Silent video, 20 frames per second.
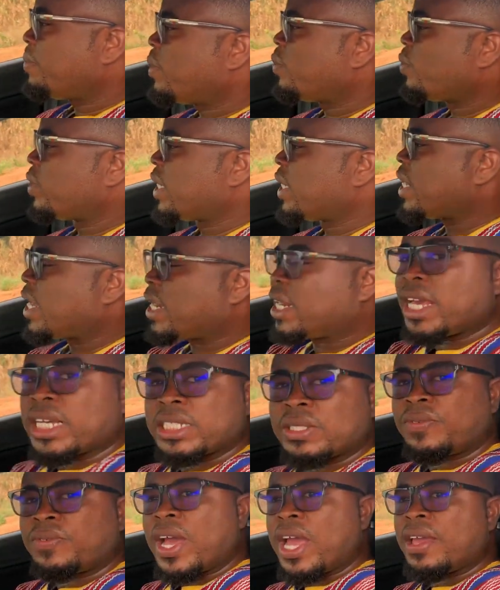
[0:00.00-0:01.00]
Within the
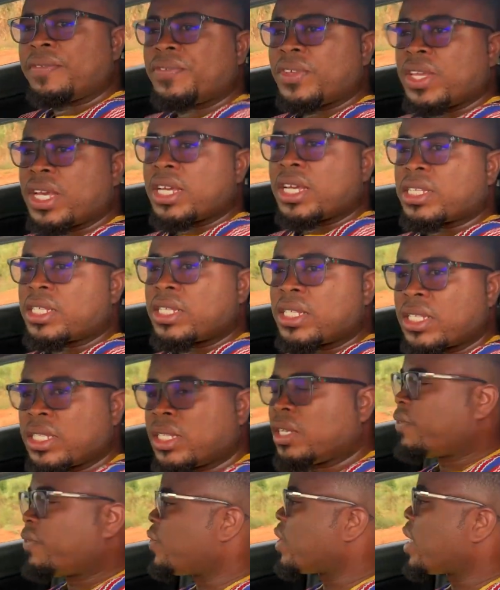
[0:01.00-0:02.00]
next 5 years,
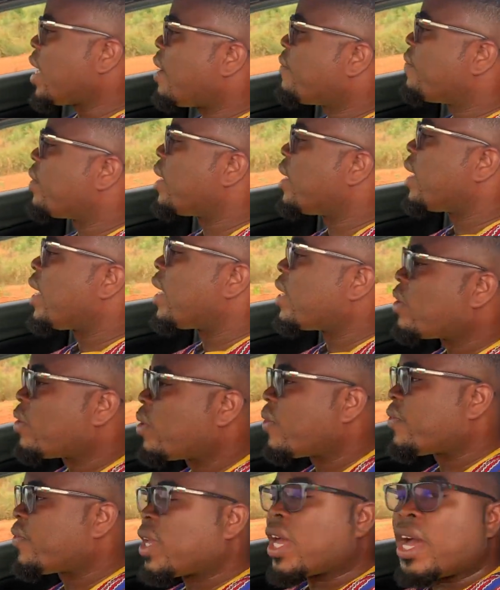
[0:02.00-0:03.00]

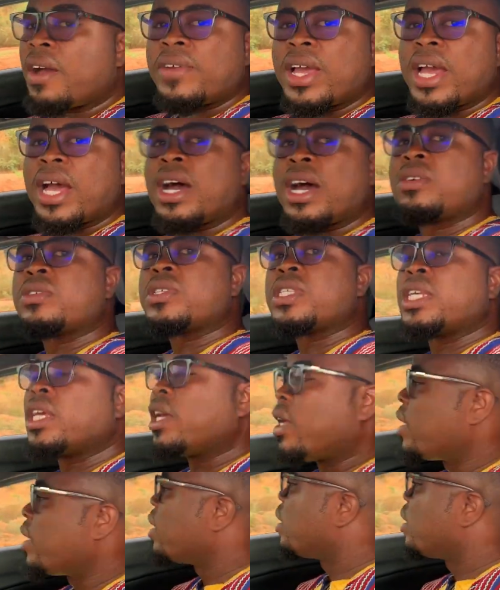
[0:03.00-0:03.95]
we have a house here.